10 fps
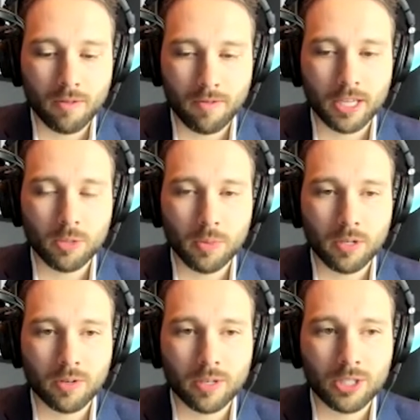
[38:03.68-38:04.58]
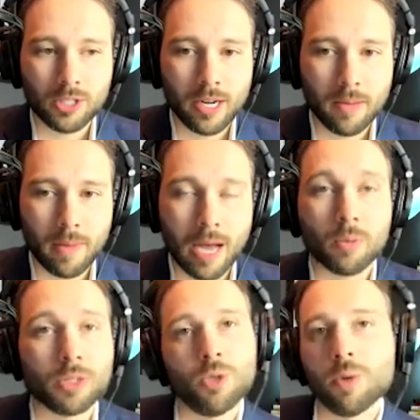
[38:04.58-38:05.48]
Facebook or Instagram, I
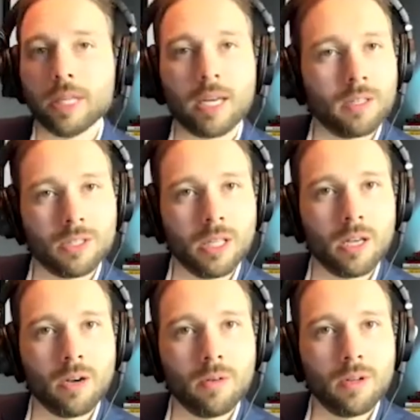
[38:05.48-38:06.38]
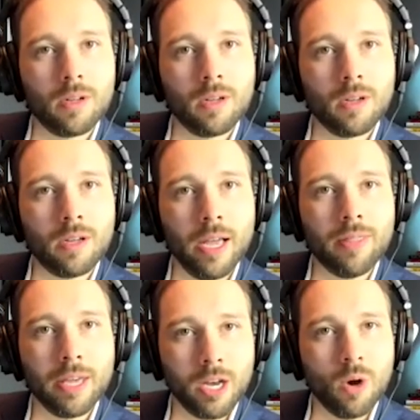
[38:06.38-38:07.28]
was doing that on Zillow, and
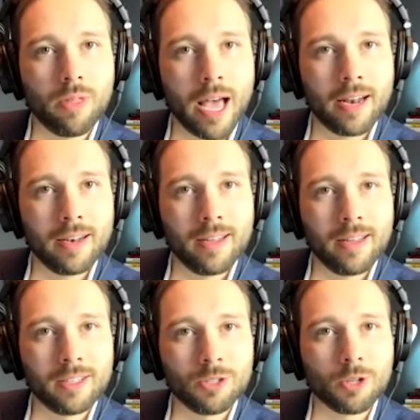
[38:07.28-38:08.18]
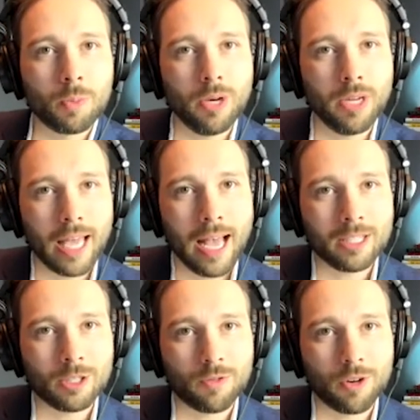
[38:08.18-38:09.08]
they know that. So they're putting
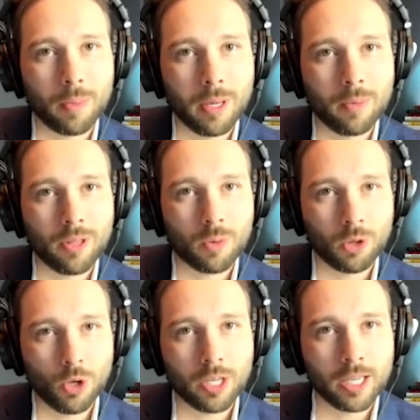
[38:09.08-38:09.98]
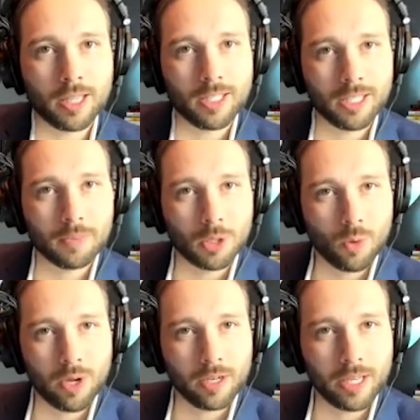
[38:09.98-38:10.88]
ads in front of people that were looking at these
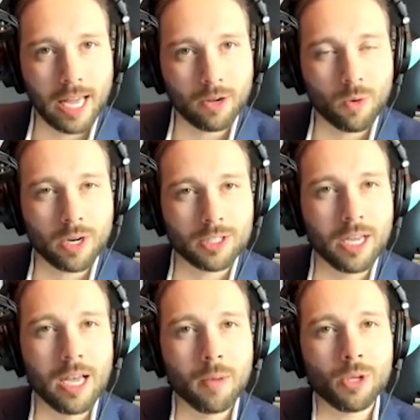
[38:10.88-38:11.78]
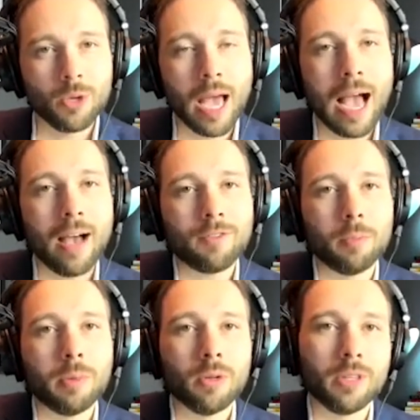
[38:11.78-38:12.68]
subsequent categories, but you have to
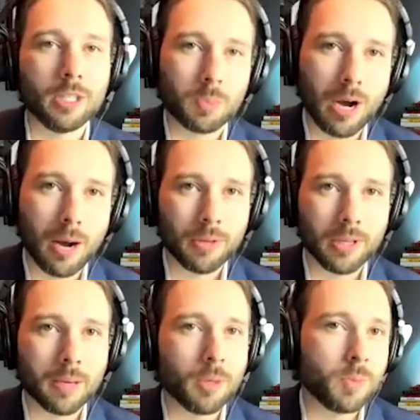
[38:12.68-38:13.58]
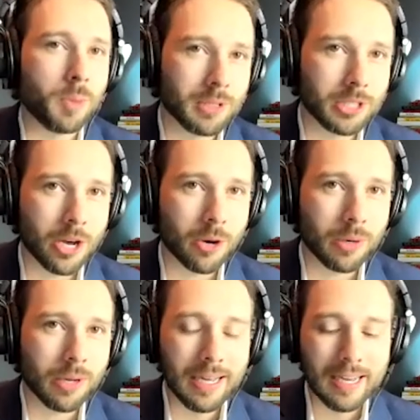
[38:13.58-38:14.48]
build these properly. Most people don't.
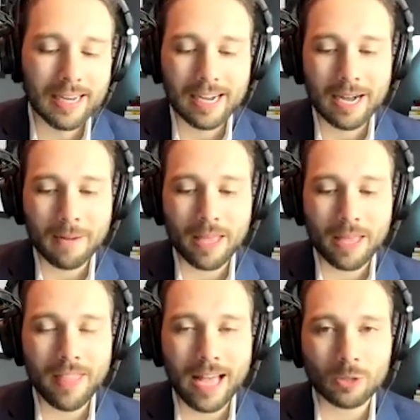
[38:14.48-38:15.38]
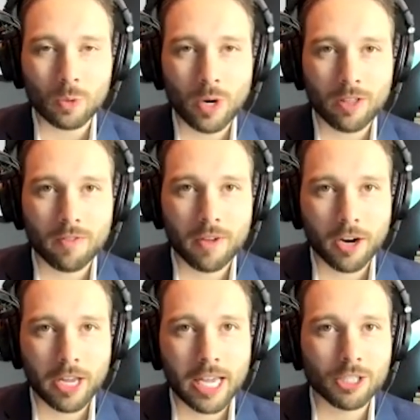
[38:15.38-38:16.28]
And that's where the
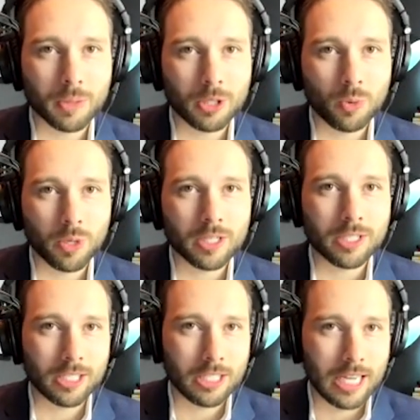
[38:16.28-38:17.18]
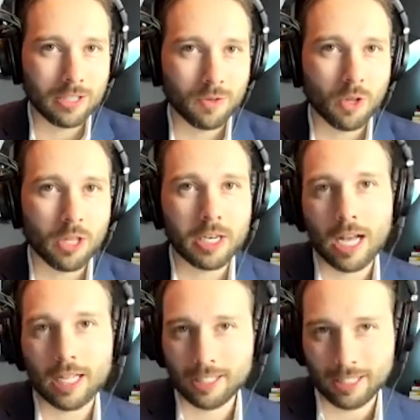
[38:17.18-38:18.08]
variation between successful and
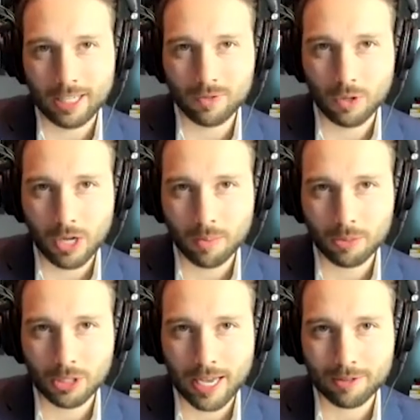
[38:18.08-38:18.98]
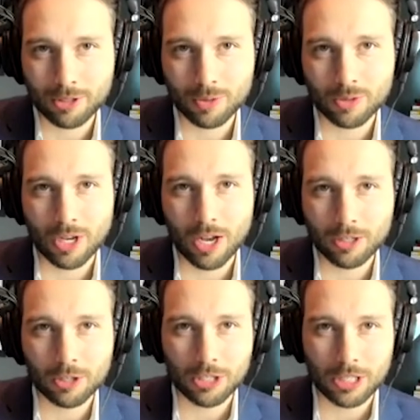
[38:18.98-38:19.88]
non-successful comes down to, is
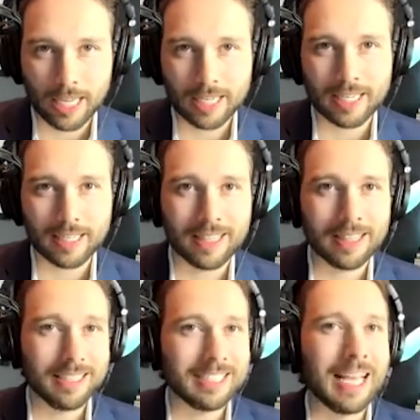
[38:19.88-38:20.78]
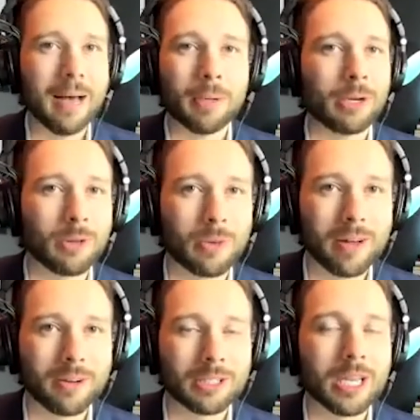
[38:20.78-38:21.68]
understanding that this is happening all
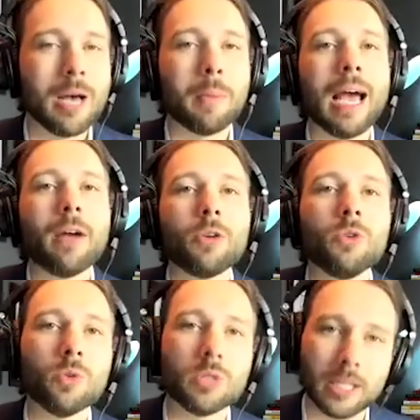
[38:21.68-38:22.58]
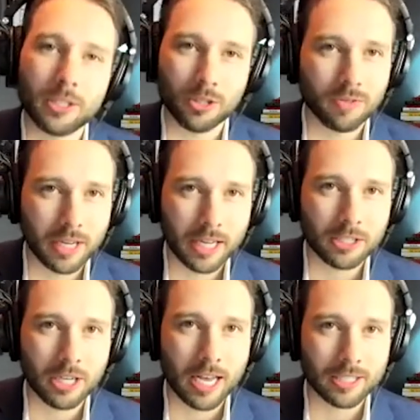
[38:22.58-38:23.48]
around us, but how do you use that to your
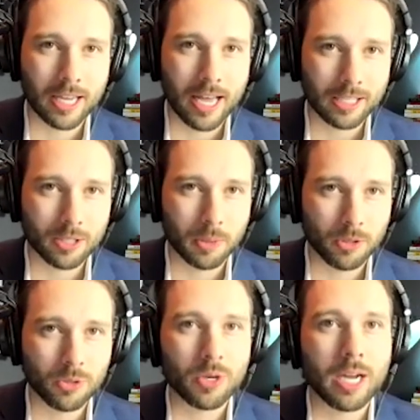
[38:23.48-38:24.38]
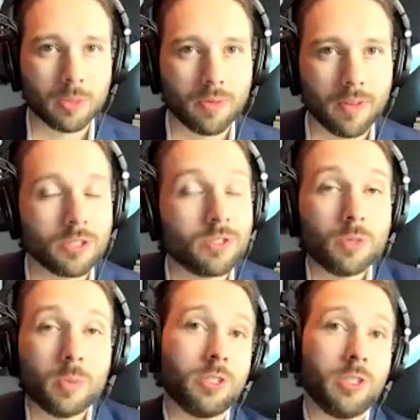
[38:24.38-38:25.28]
advantage as a producer, as a professional,
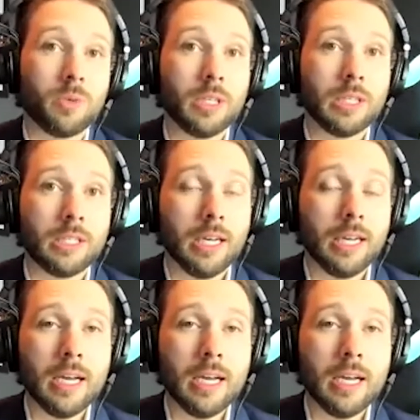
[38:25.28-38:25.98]
especially in real estate?